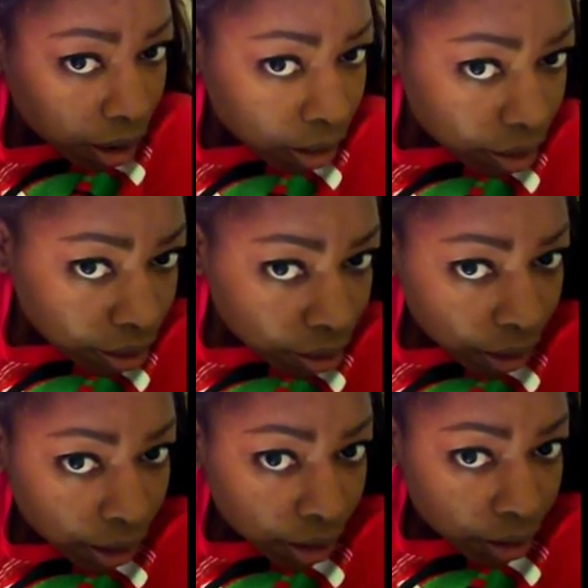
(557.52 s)
Hold the
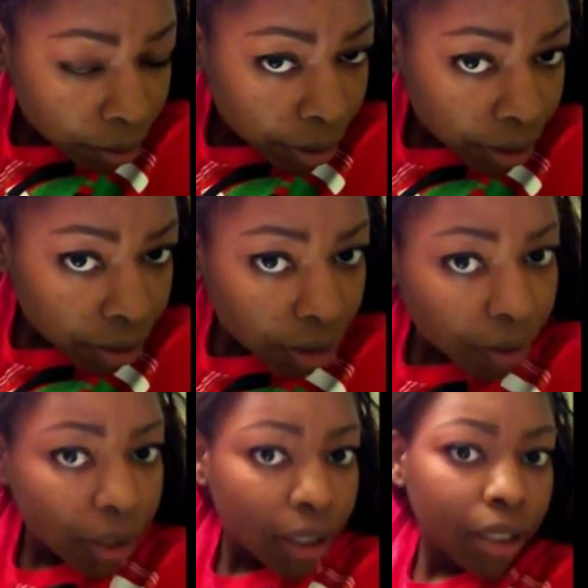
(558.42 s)
track to where you're
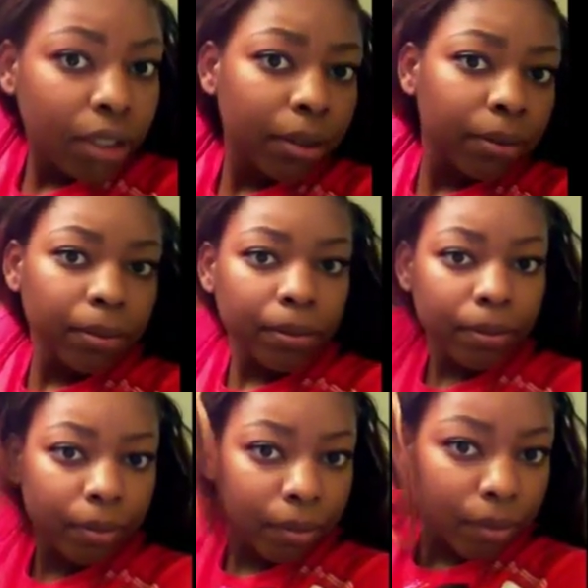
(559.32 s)
going.
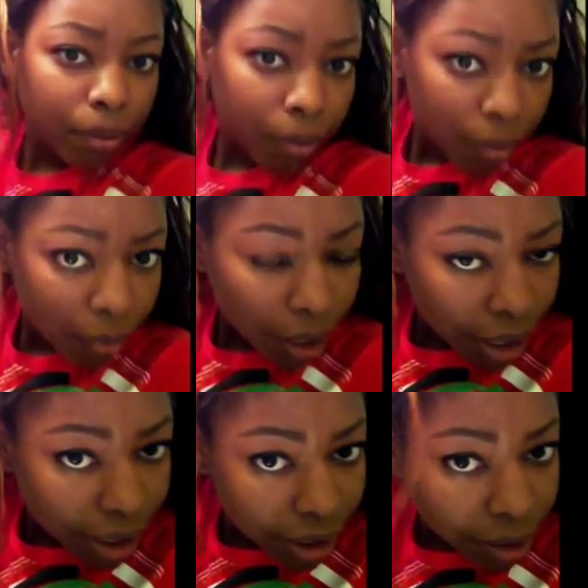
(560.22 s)

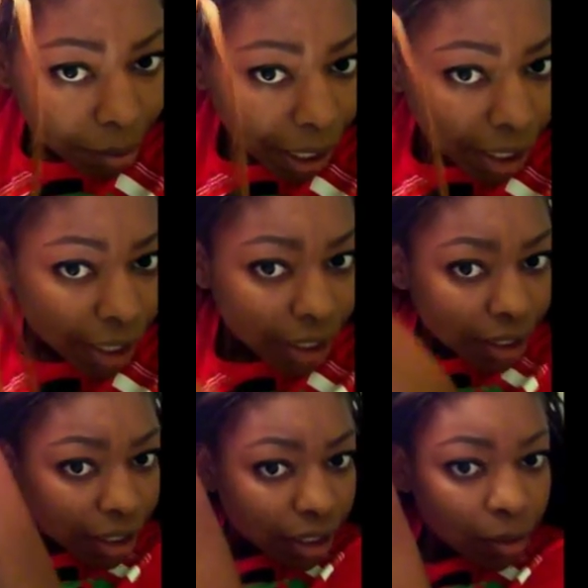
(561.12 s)
Because it's my head
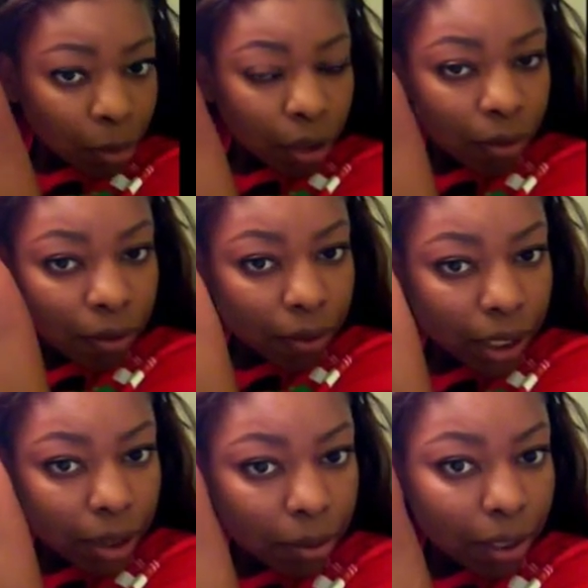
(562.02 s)
and this is more of a
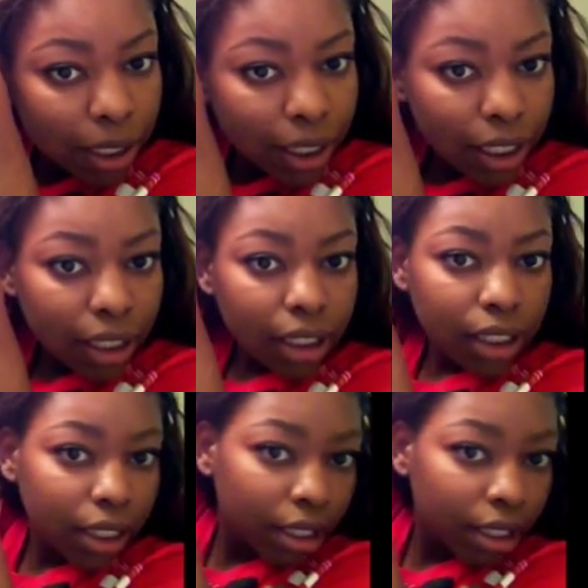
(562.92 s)
feeling process,